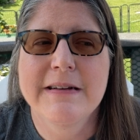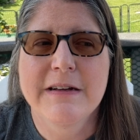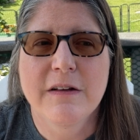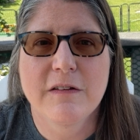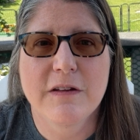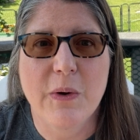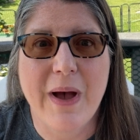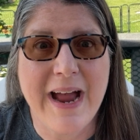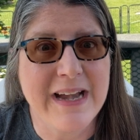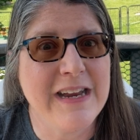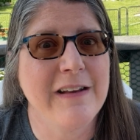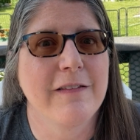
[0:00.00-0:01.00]
So I
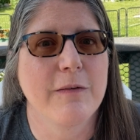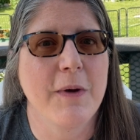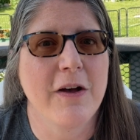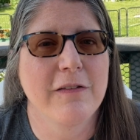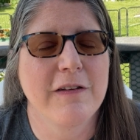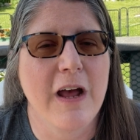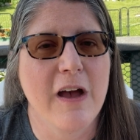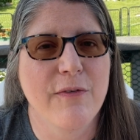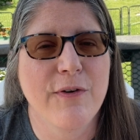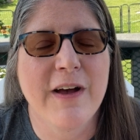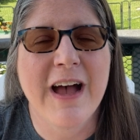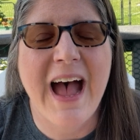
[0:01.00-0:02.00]
need small stuff.
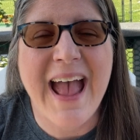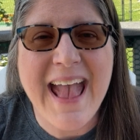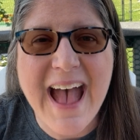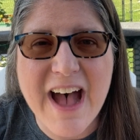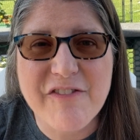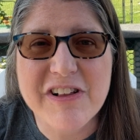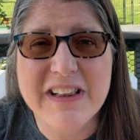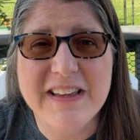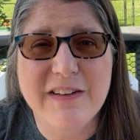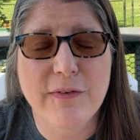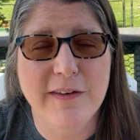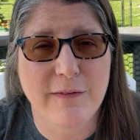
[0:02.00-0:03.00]
I have a
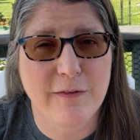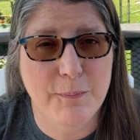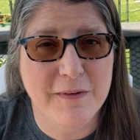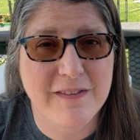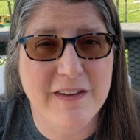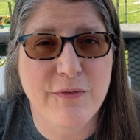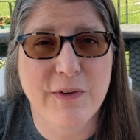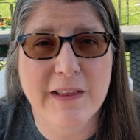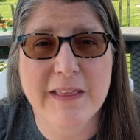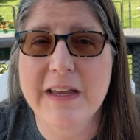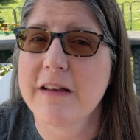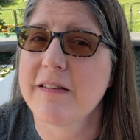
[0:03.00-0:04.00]
list of specific
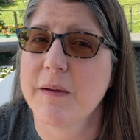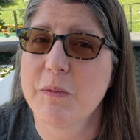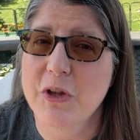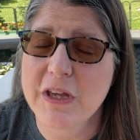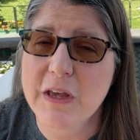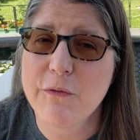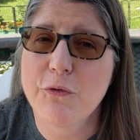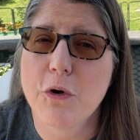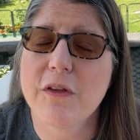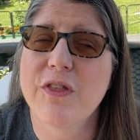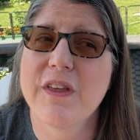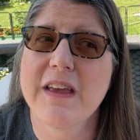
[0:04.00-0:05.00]
things I'm looking for,
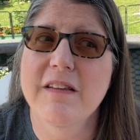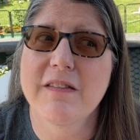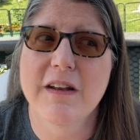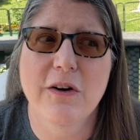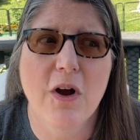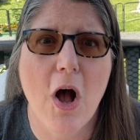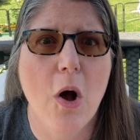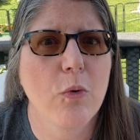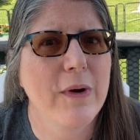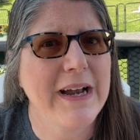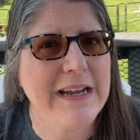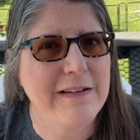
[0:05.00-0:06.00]
things that are
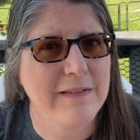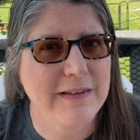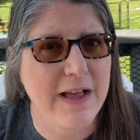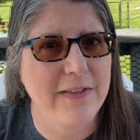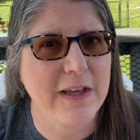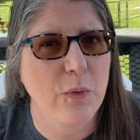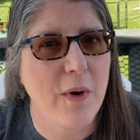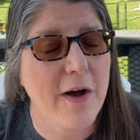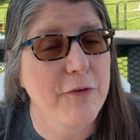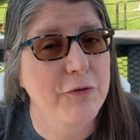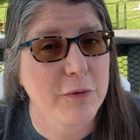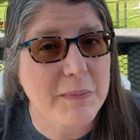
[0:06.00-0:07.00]
already selling well
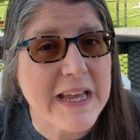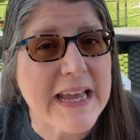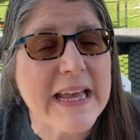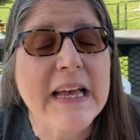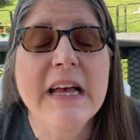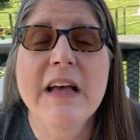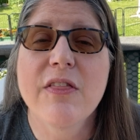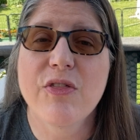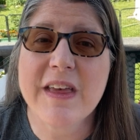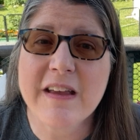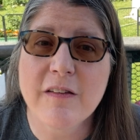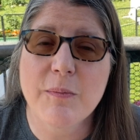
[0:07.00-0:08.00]
for me,
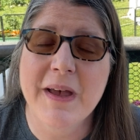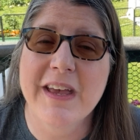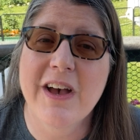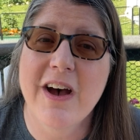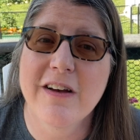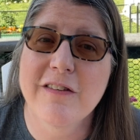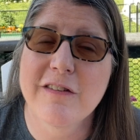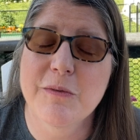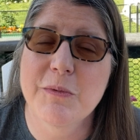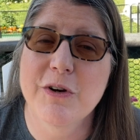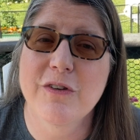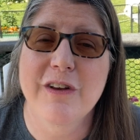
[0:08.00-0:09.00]
things my
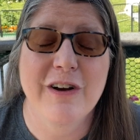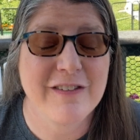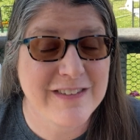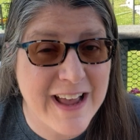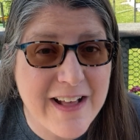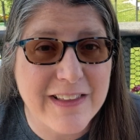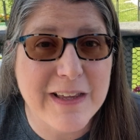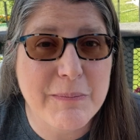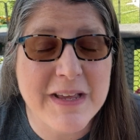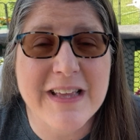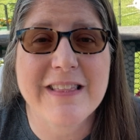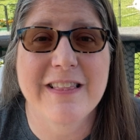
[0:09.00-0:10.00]
customers are telling
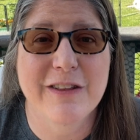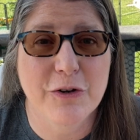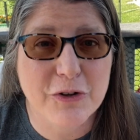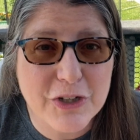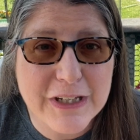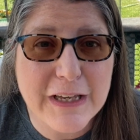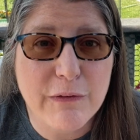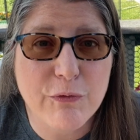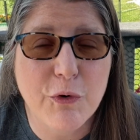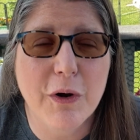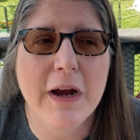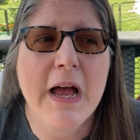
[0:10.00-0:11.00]
me that they're looking
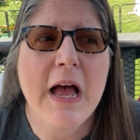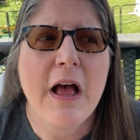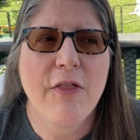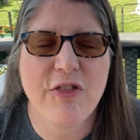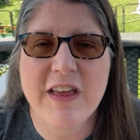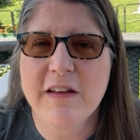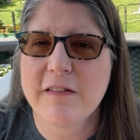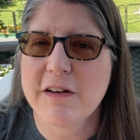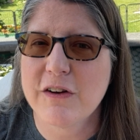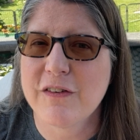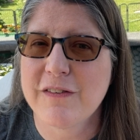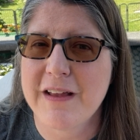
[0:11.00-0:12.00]
for, things that
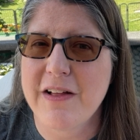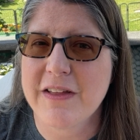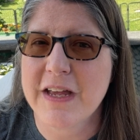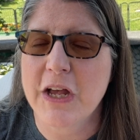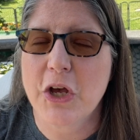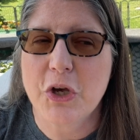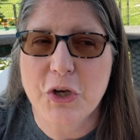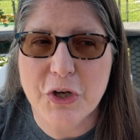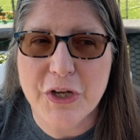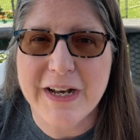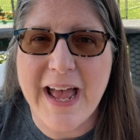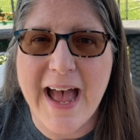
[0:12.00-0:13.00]
are selling
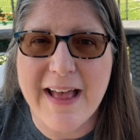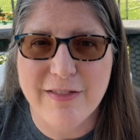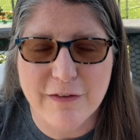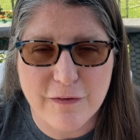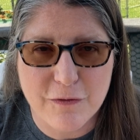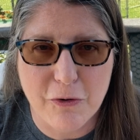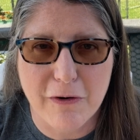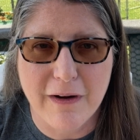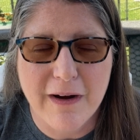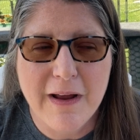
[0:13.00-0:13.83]
good at the store.